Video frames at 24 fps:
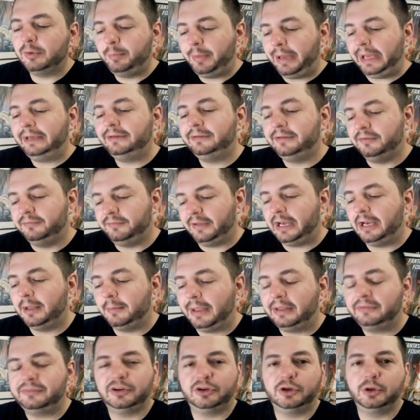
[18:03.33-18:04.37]
painted Venom
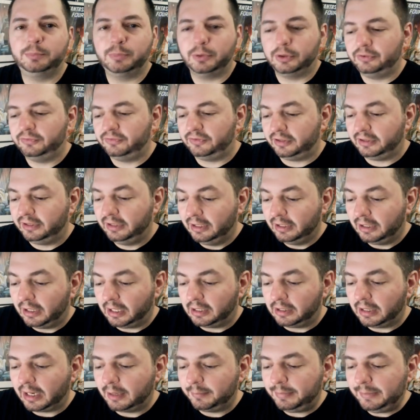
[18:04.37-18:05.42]
as a good person. A
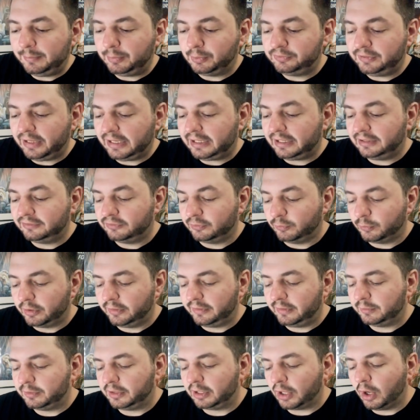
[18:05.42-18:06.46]
lot of people take it to where
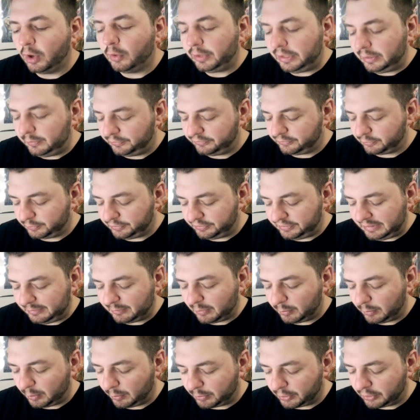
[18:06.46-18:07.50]
they were like, oh, he was a
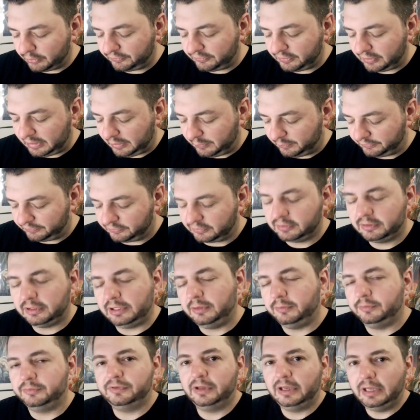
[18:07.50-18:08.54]
redeemable person. He was
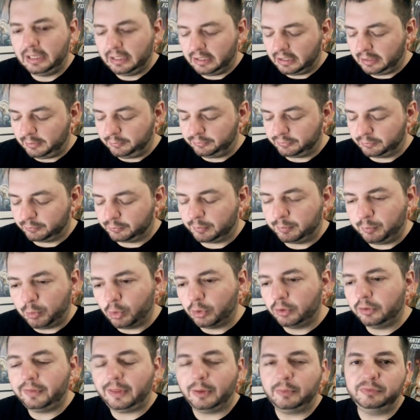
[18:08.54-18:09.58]
a
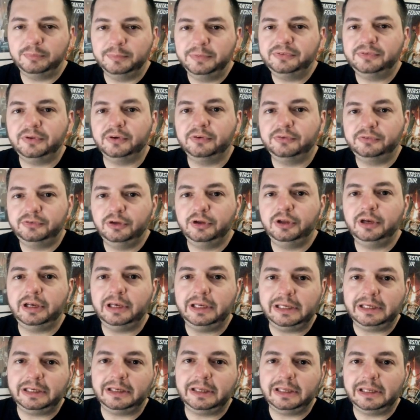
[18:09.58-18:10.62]
reporter that was misunderstood, and
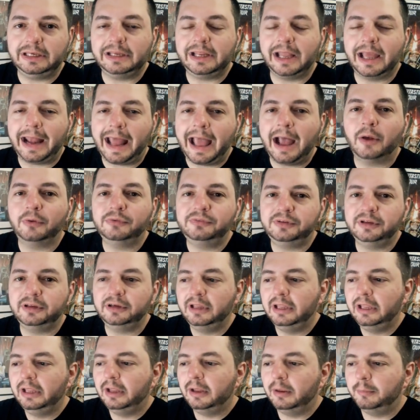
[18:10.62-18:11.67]
he got
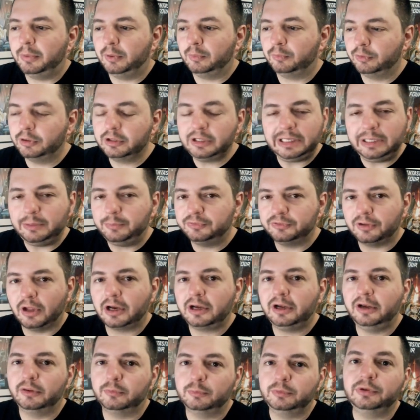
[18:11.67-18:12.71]
ousted. But really, he was
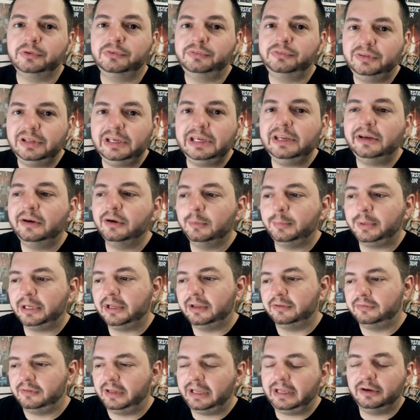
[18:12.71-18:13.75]
talking to the real Sin Eater,
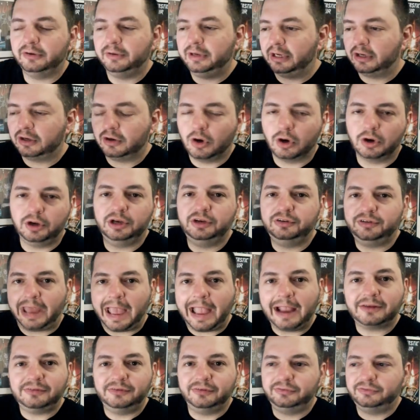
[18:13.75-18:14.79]
because later in a Carnage
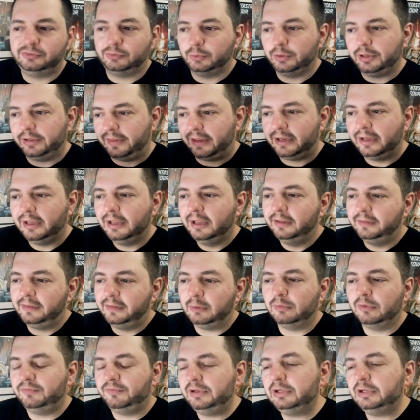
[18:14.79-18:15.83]
Axis story, they
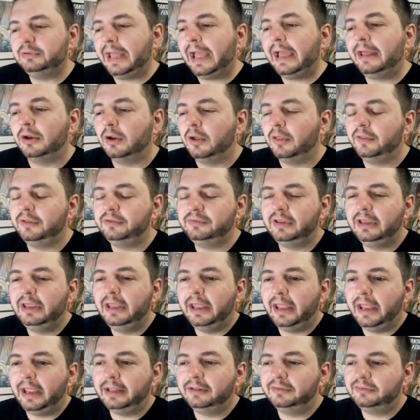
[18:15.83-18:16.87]
reveal that and all this.
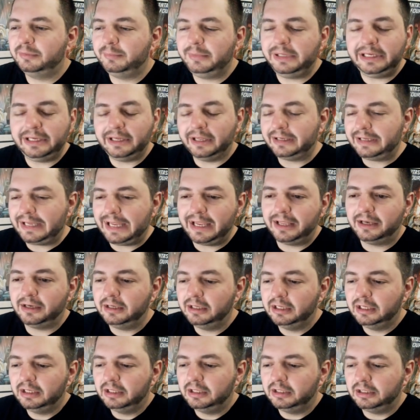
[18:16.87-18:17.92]
And to me, again,
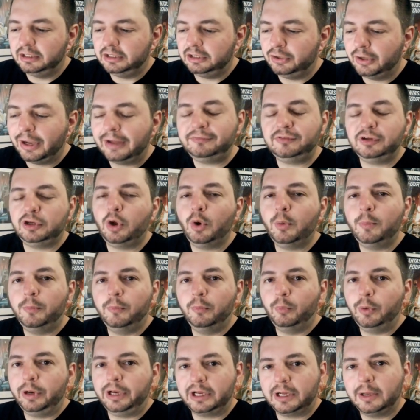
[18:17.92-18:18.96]
you have to go,
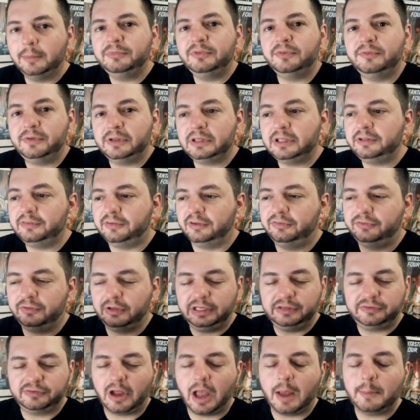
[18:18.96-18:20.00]
when it comes to villains,
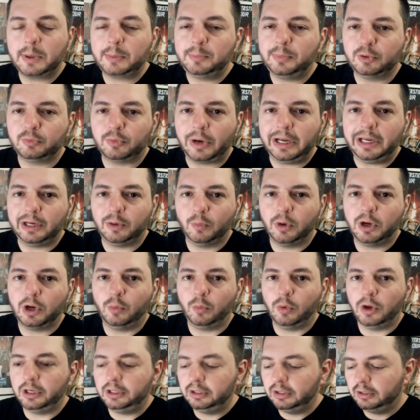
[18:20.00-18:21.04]
it's comic book writing
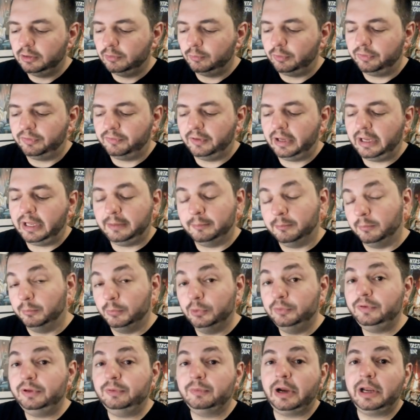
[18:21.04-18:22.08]
101 and
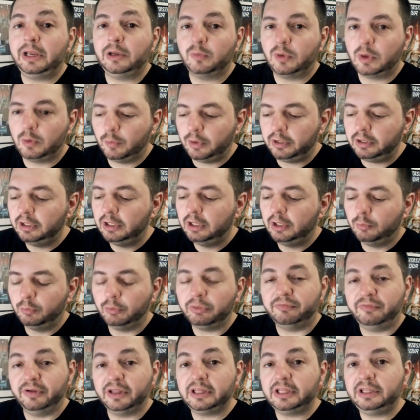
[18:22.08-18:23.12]
movie writing 101.
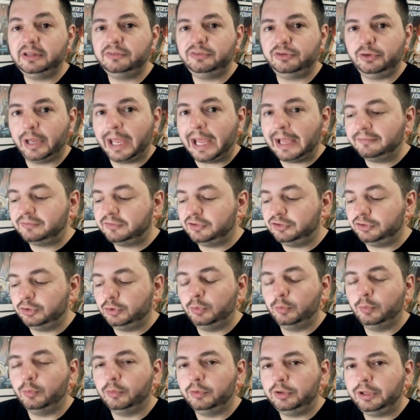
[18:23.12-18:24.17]
With villains, you have to
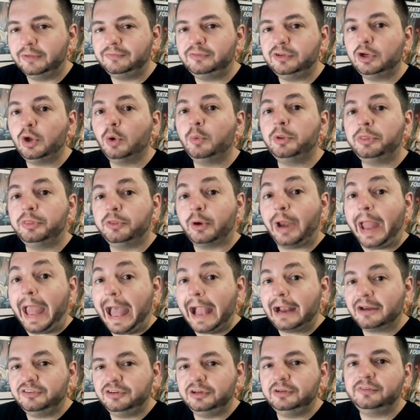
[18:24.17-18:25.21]
go with their
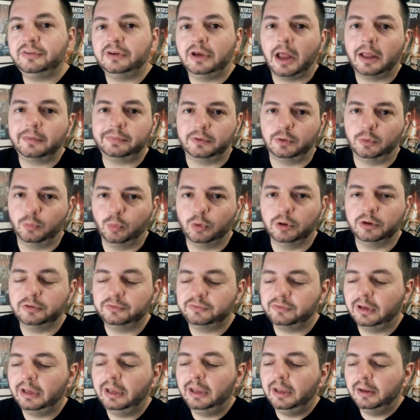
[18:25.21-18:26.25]
actions and not their
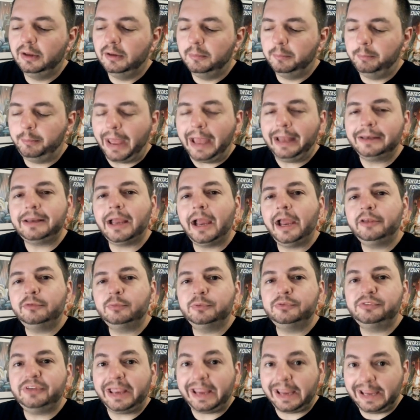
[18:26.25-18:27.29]
words. Bad guys
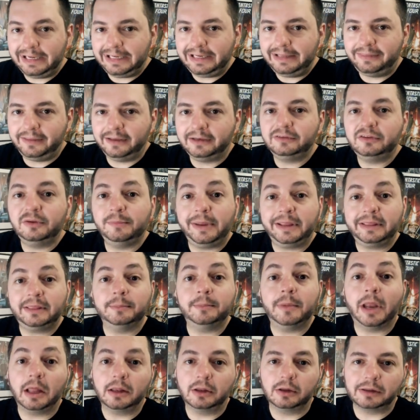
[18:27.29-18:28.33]
will say anything to make
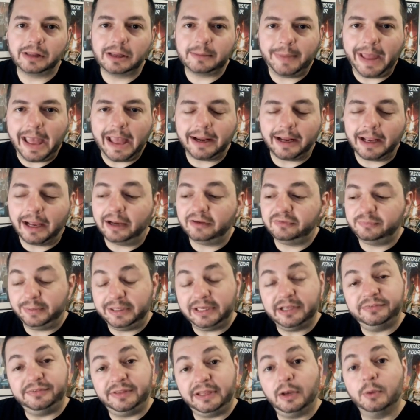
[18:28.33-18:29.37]
them not look like bad guys,
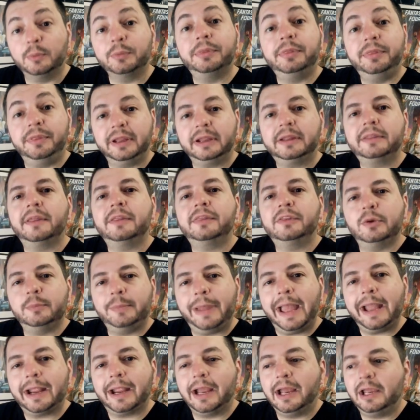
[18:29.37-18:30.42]
because they don't think that they're
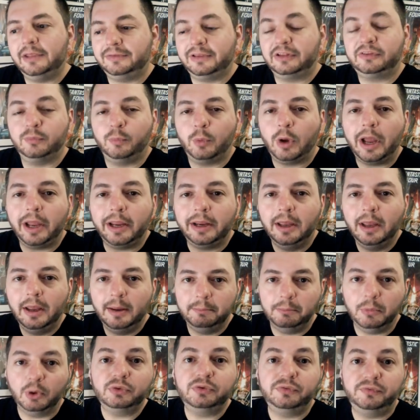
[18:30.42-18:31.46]
bad guys. That's why
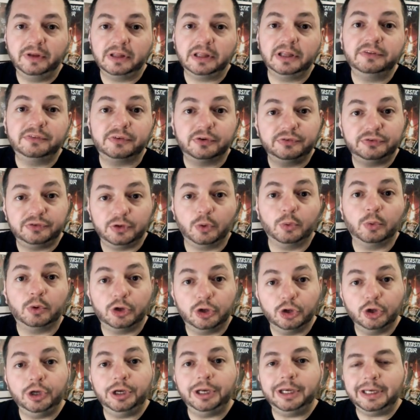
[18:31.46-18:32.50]
most villains are so
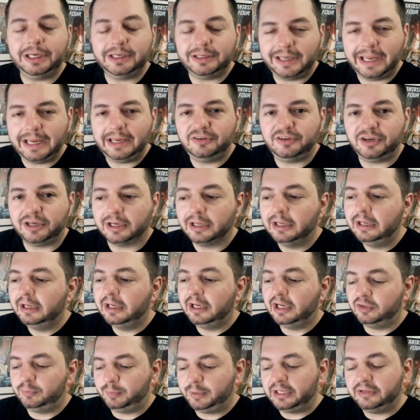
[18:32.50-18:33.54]
good and engaging,
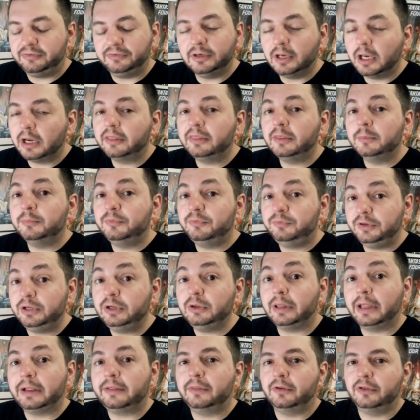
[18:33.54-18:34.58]
is because none of them feel
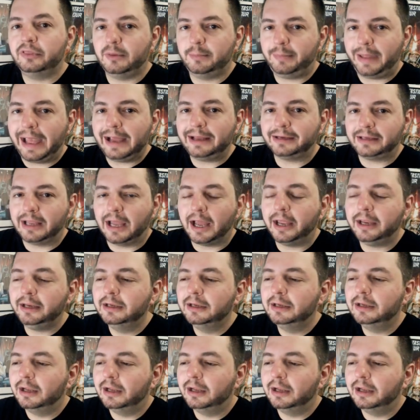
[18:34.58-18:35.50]
like they're the bad guy.